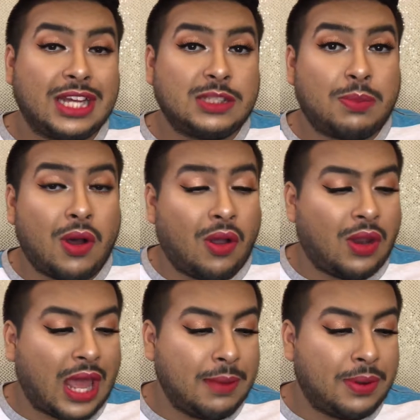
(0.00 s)
poll,
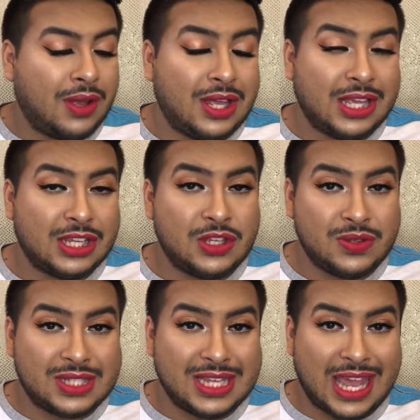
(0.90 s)
I put
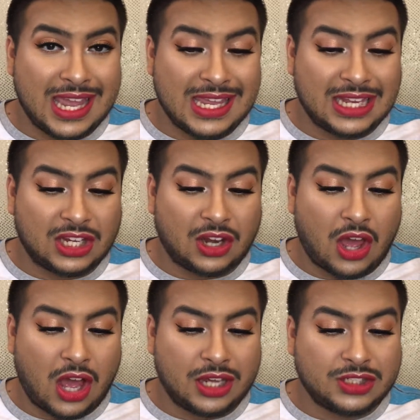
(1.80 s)
using a
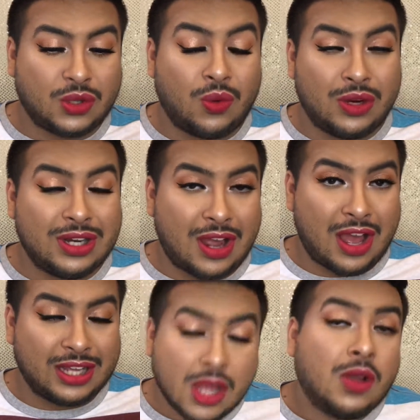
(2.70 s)
gloss or
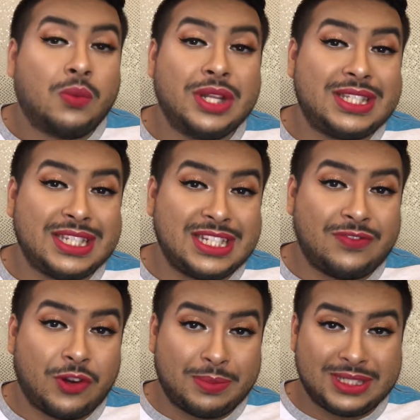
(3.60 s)
not. With
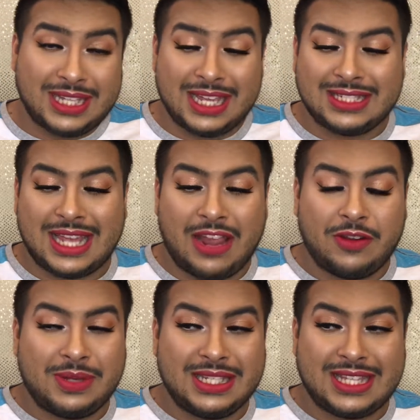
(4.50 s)
64%,
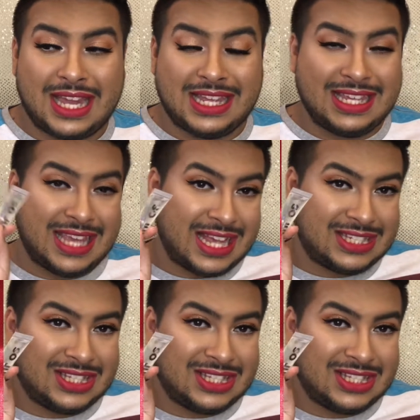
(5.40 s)
everybody said yes to the